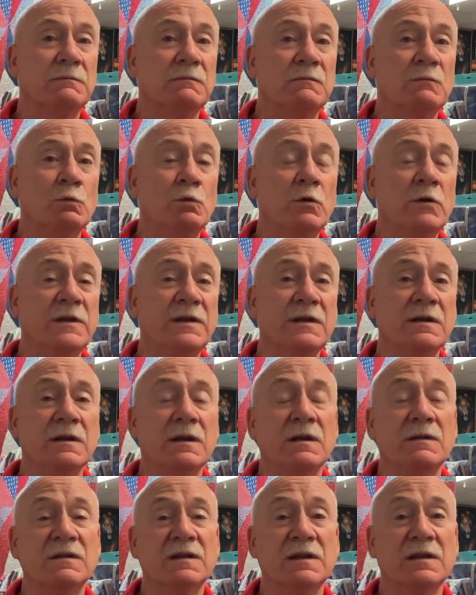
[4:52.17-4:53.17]
working
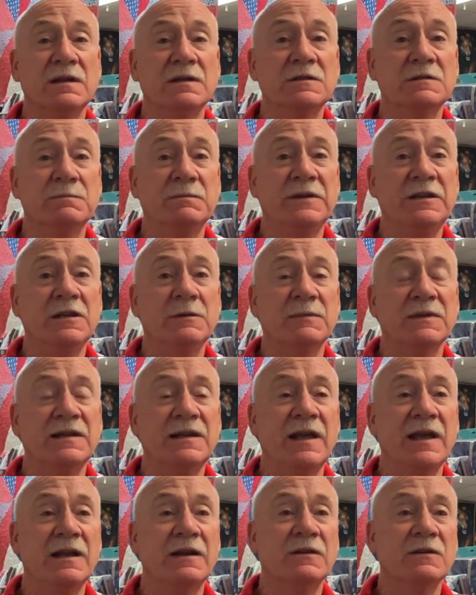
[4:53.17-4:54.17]
on things, being
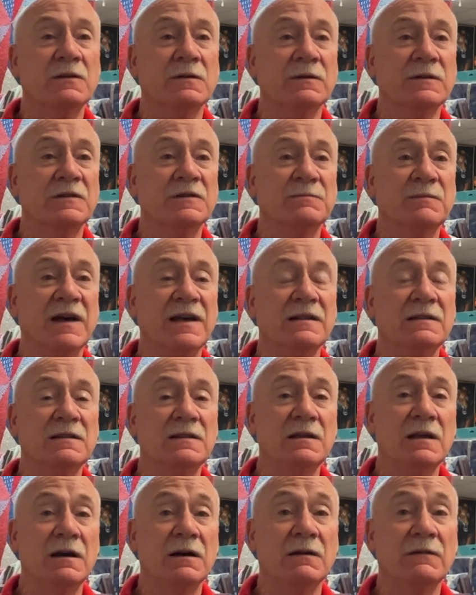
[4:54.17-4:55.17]
mechanical is my
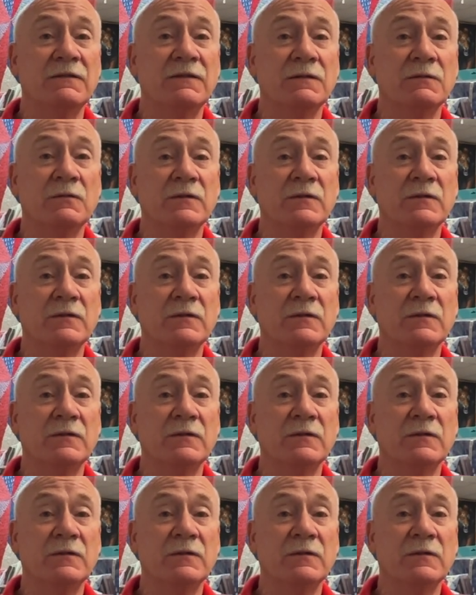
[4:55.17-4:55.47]
love.